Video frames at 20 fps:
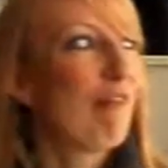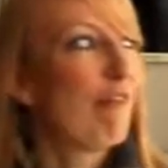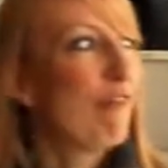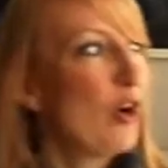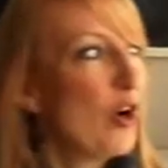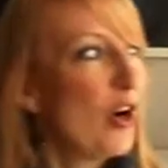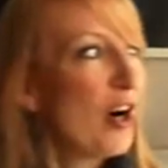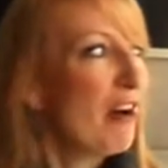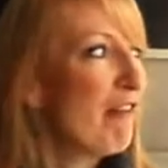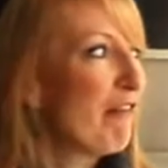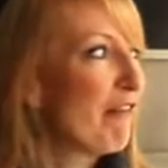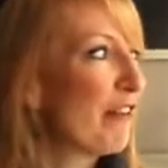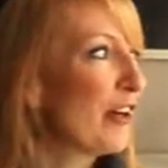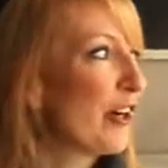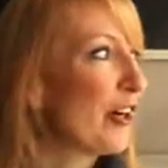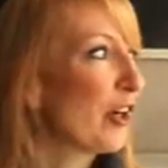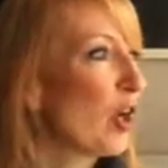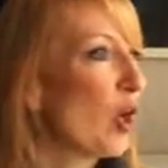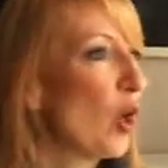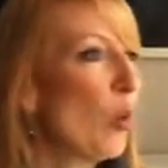for
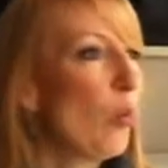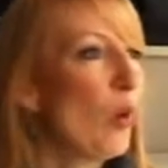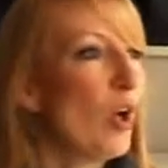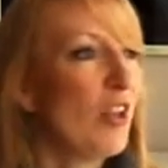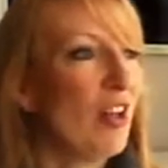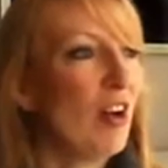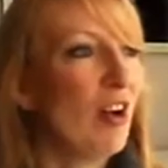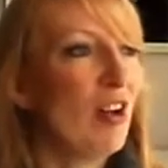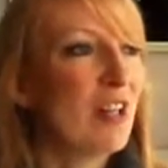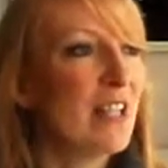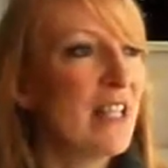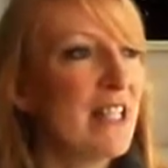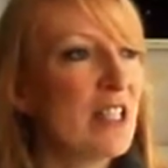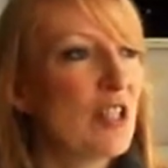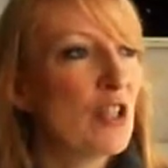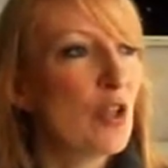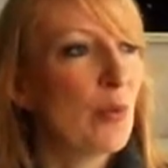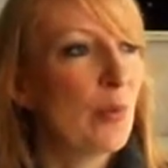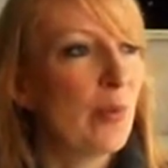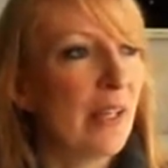Virgo. What are they
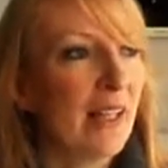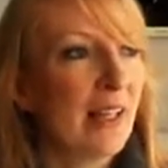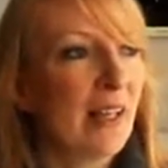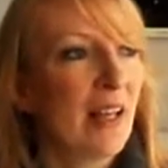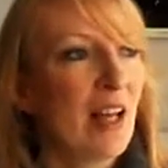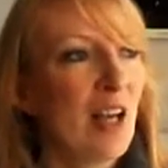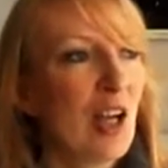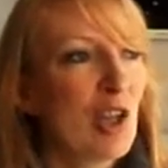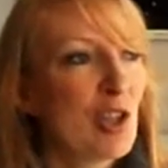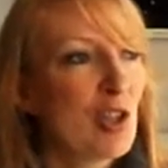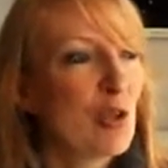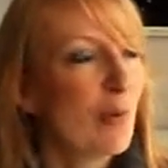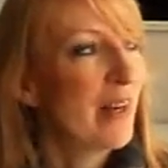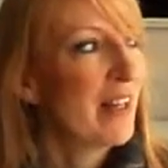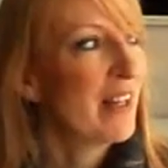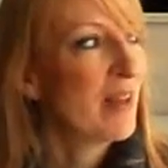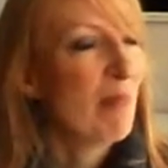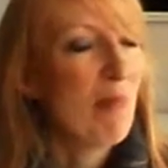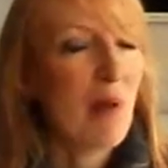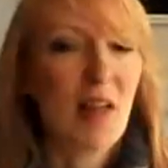doing
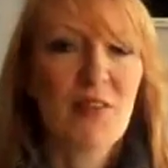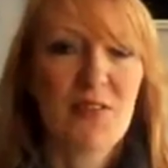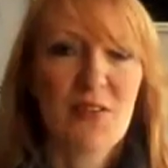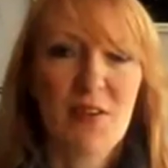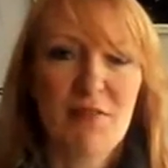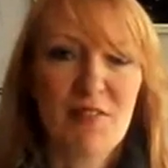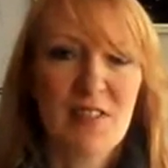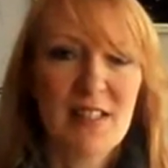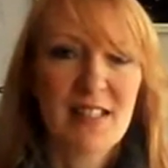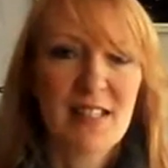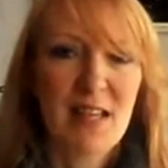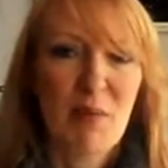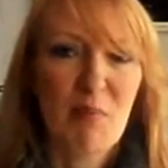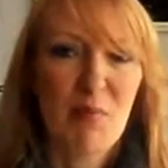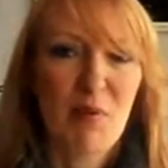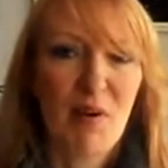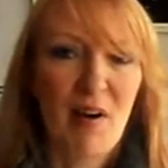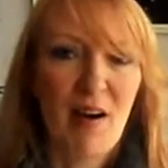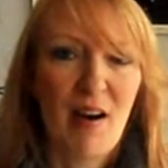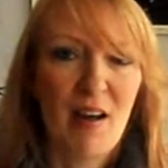during the month of
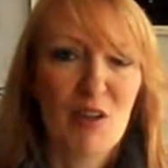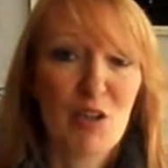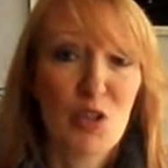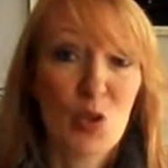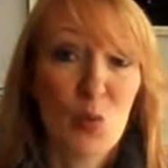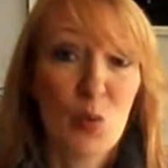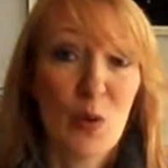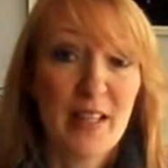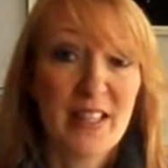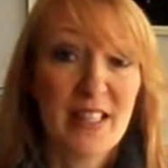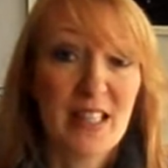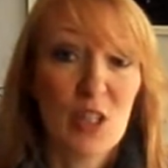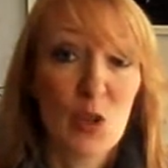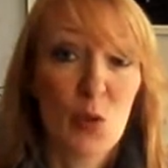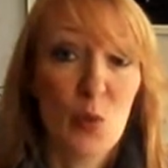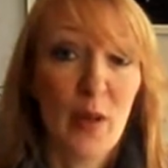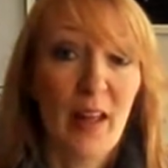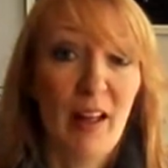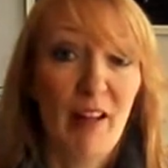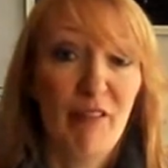December
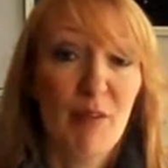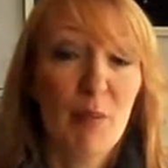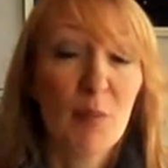2012?